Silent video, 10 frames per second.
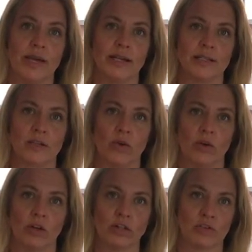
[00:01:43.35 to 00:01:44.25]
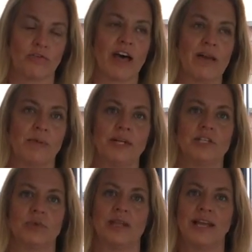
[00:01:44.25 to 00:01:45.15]
It's got lots of fibre in it,
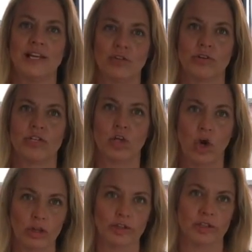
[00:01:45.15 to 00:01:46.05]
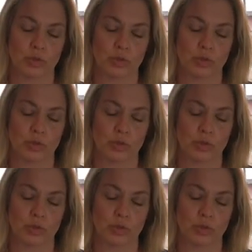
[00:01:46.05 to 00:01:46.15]
so unless you're intolerant